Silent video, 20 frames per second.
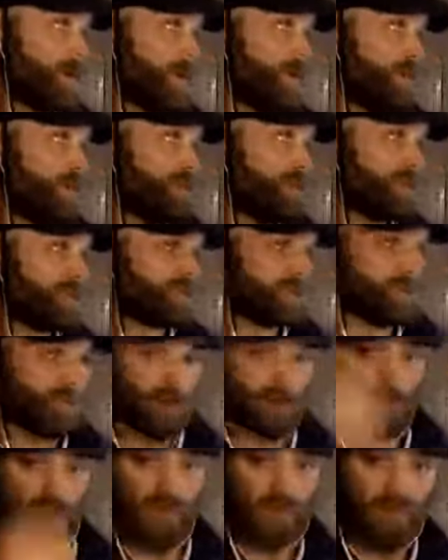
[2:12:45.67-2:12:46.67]
how fancy
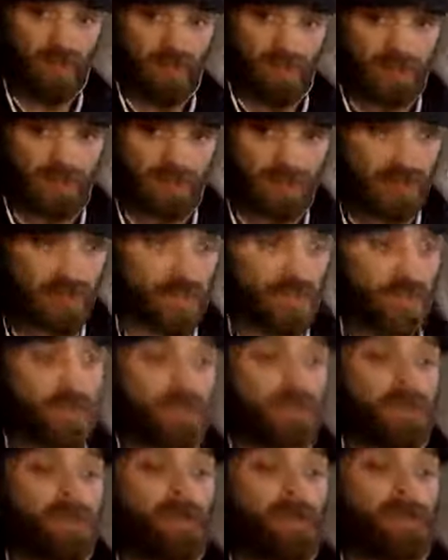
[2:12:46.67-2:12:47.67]
their whip is,
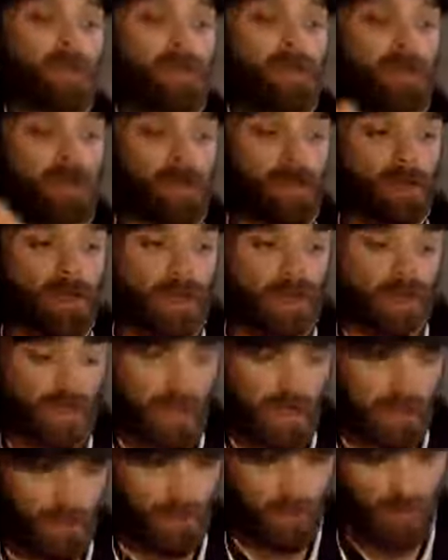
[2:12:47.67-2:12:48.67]

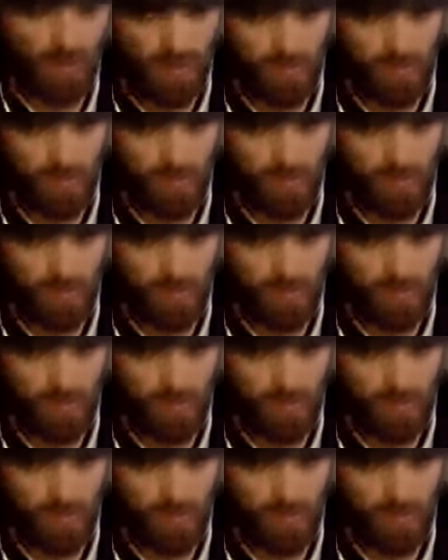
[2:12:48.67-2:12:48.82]
how